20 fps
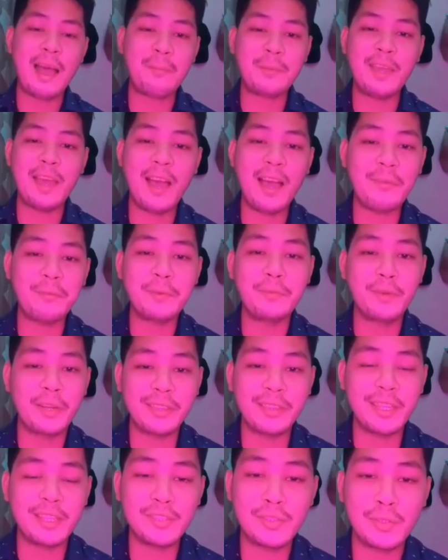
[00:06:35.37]
Happy
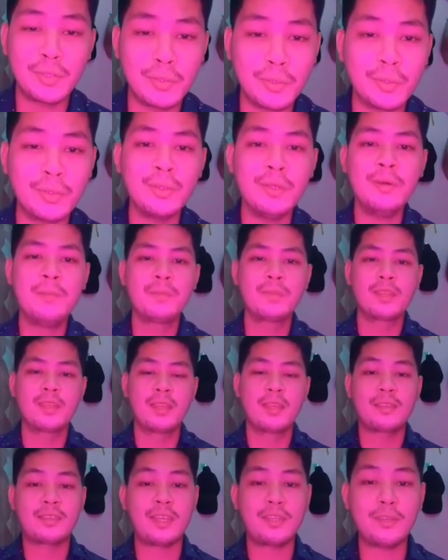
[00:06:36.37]
birthday to you.
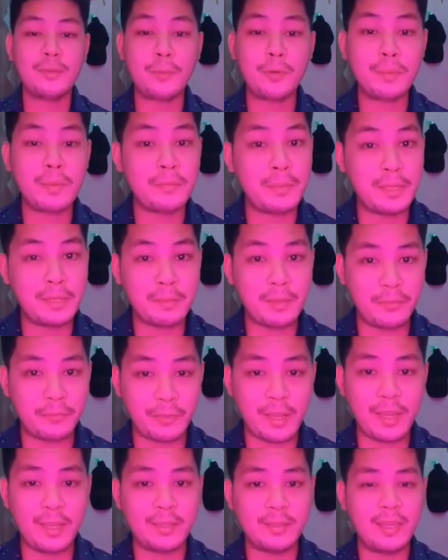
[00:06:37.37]
Thank you for being my
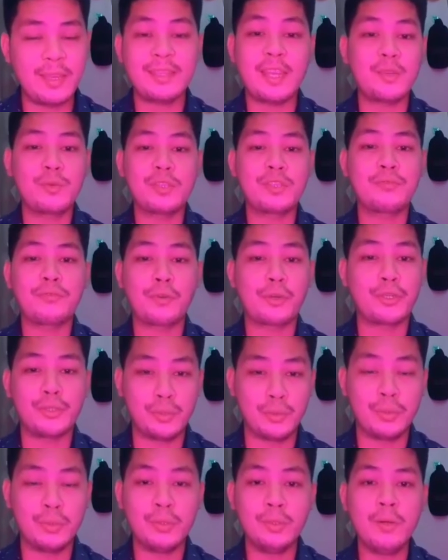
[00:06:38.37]
fan and I wish for
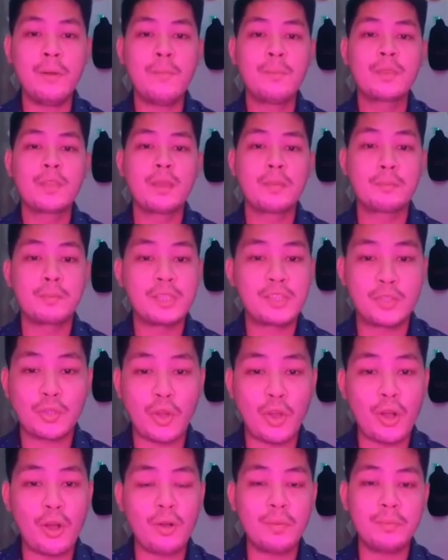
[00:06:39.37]
you. Be
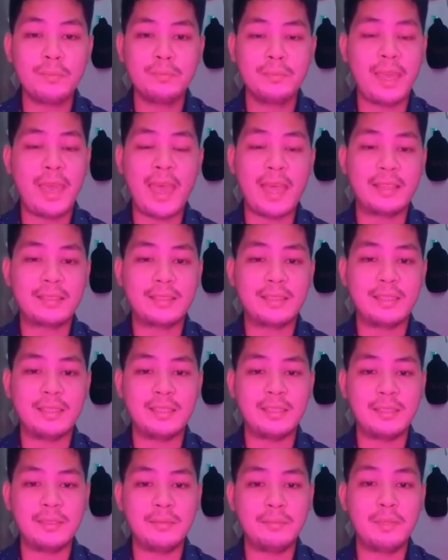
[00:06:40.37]
strong, be
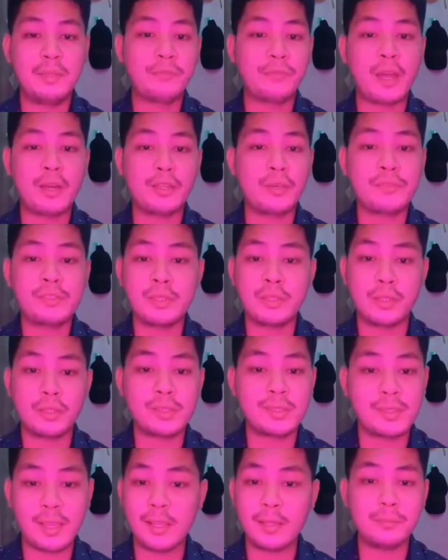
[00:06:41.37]
healthy, be proud of
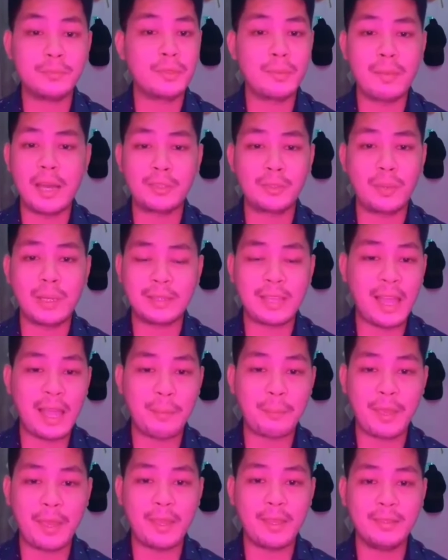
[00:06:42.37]
yourself no matter what
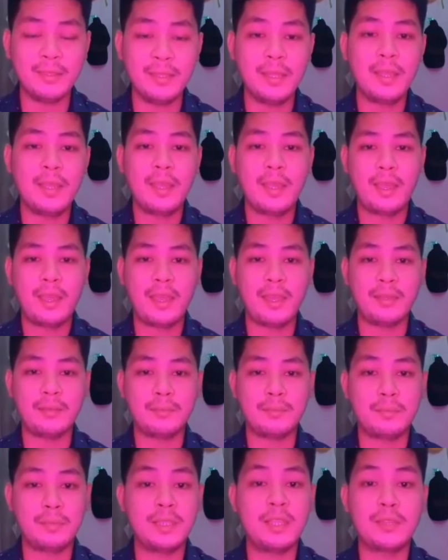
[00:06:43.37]
happened. And
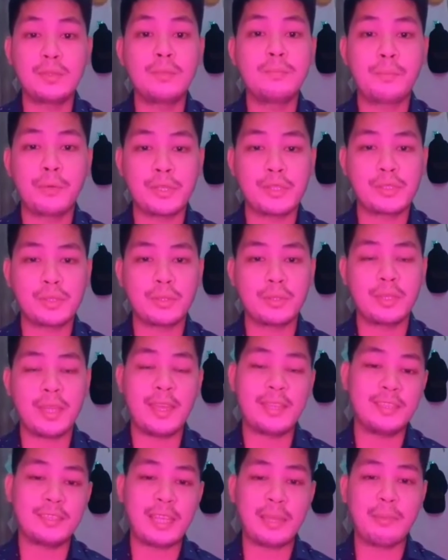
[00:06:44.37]
be the good person
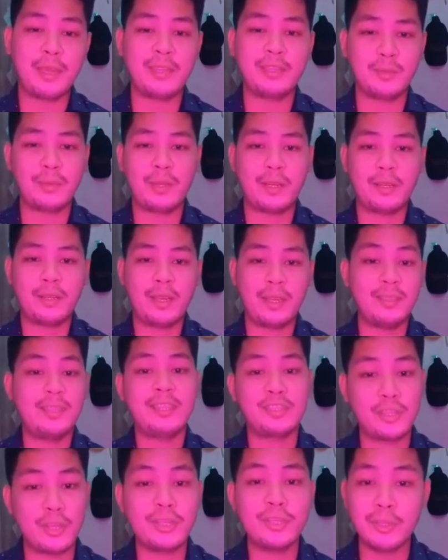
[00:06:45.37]
anytime, anywhere. And
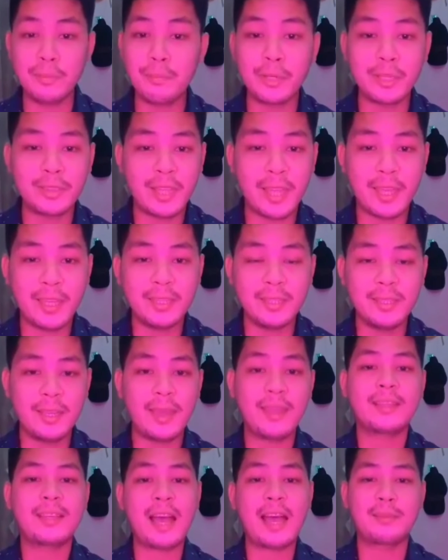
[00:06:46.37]
enjoy your birthday,
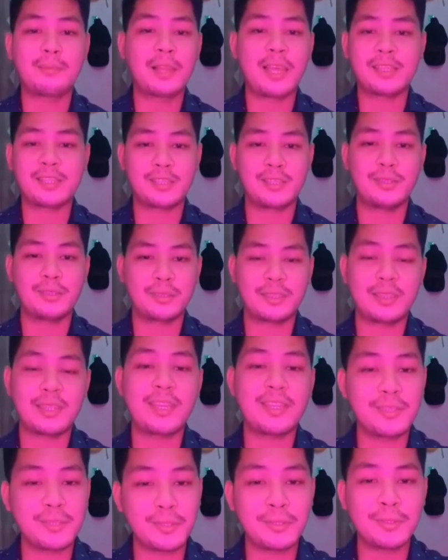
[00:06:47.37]
and God bless you.
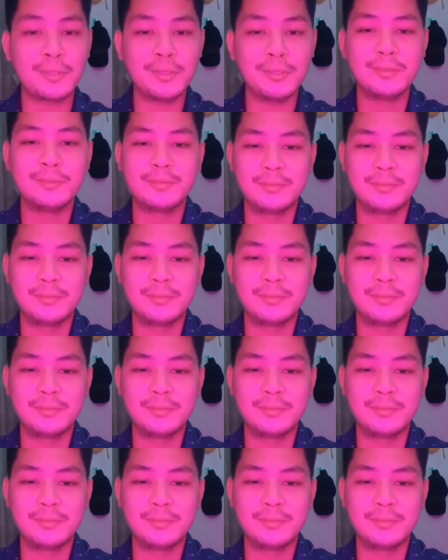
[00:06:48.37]
Thank you.